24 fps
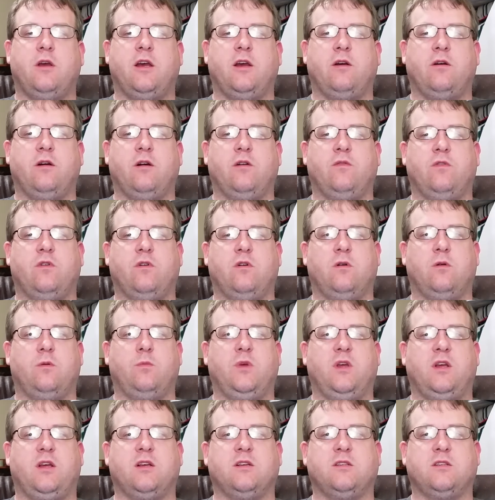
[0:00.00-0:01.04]
However,
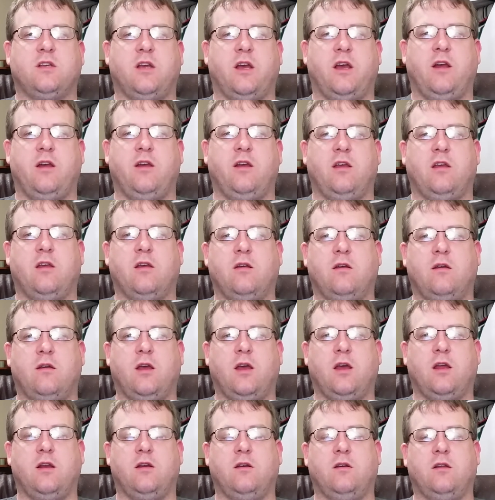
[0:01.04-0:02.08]
because I
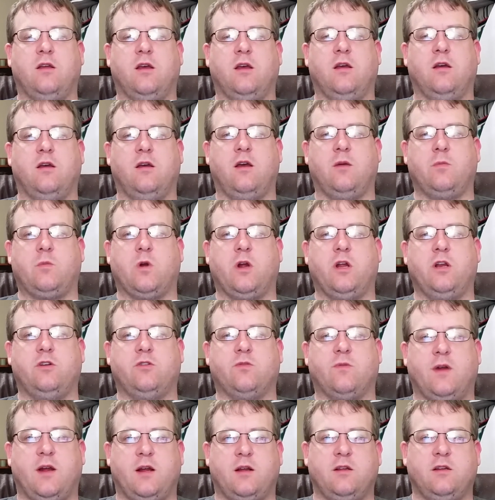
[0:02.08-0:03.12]
had upgraded
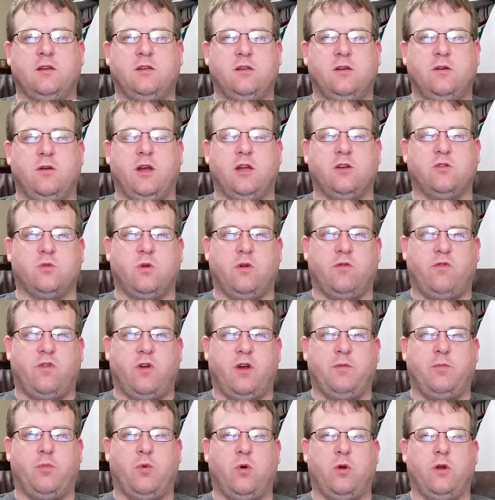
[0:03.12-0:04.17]
directly to Android
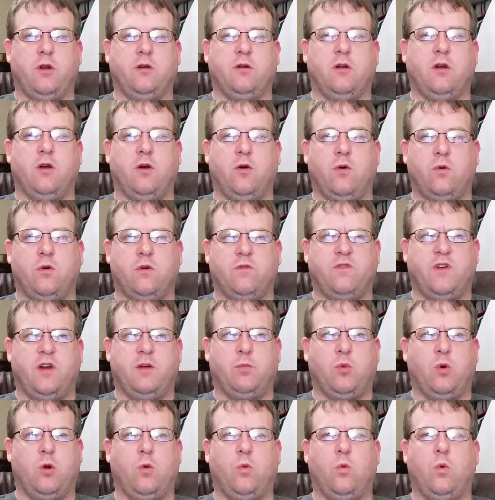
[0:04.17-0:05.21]
5.0 or
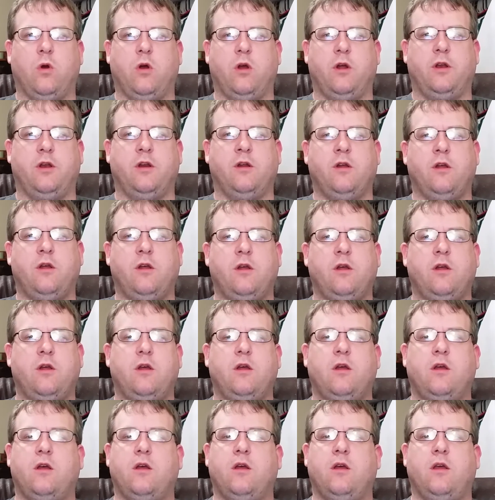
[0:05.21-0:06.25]

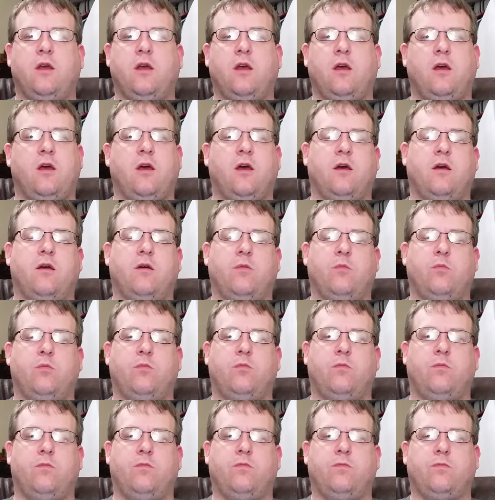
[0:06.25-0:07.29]

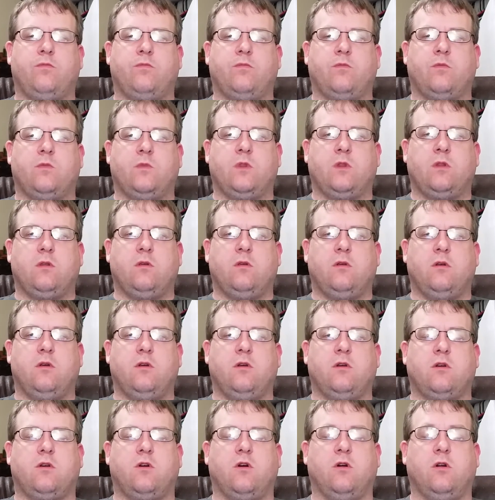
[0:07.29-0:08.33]
5.1,
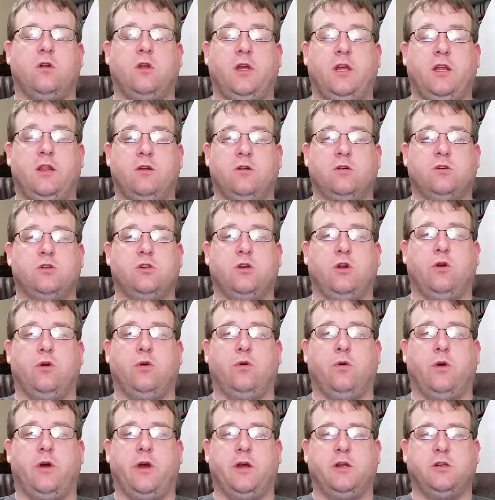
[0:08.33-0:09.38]
currently there's
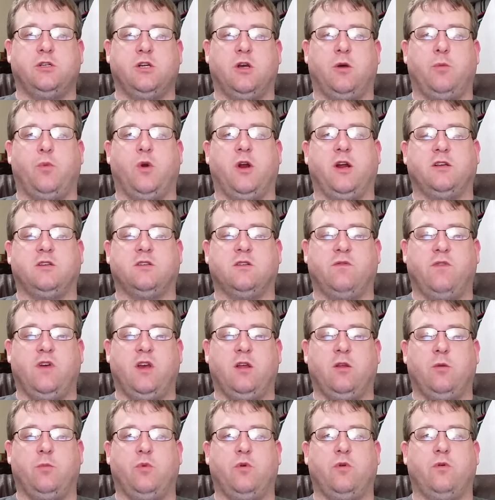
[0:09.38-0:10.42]
no jailbreaks
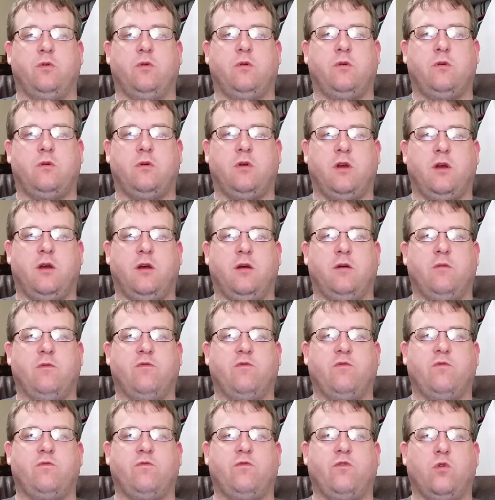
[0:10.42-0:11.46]
available
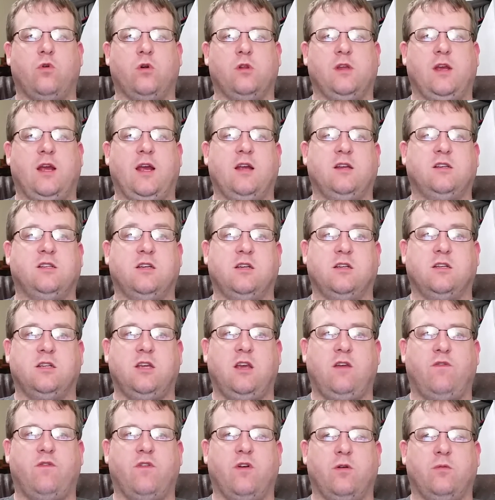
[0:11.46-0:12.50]
for the
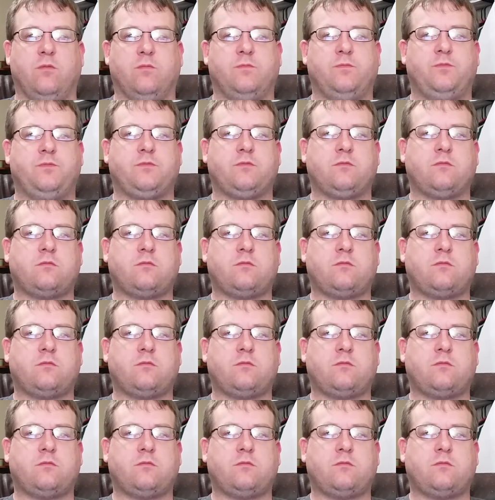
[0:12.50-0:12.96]
AT&T phone.